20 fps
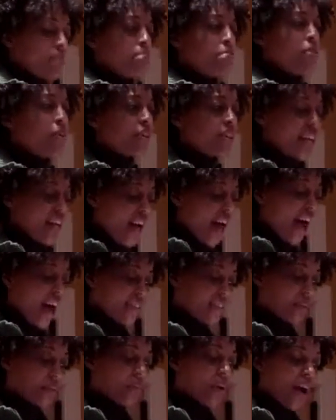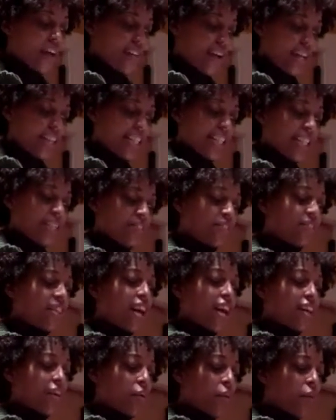Amelia had the right idea
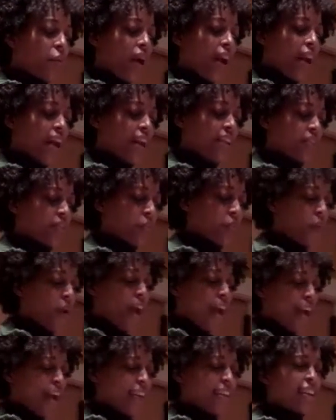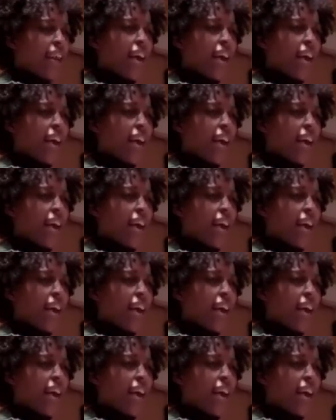flying away and away,